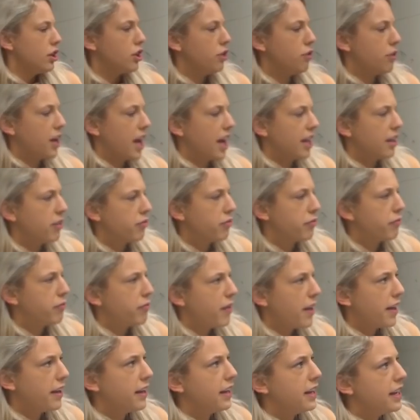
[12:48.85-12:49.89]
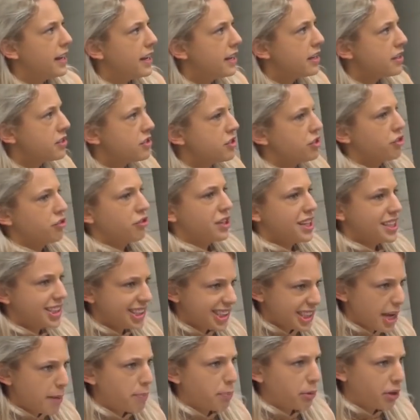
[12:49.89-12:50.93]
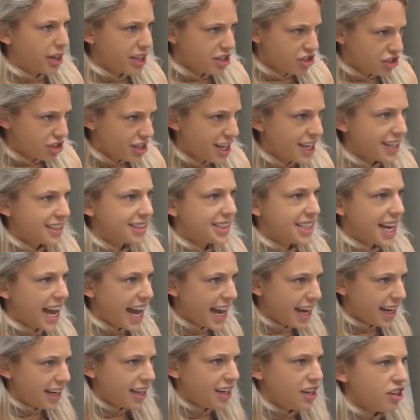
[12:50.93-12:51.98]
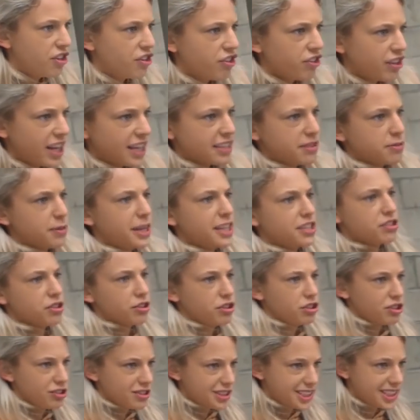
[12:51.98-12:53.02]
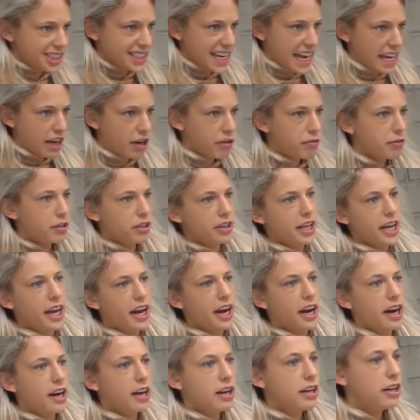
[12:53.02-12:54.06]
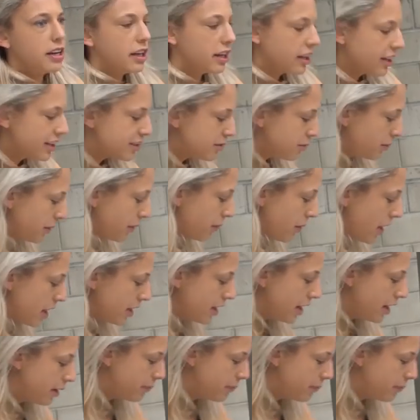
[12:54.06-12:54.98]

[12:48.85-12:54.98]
you kind of fed into his separation anxiety. You know, that's why I told you stay over there, because we want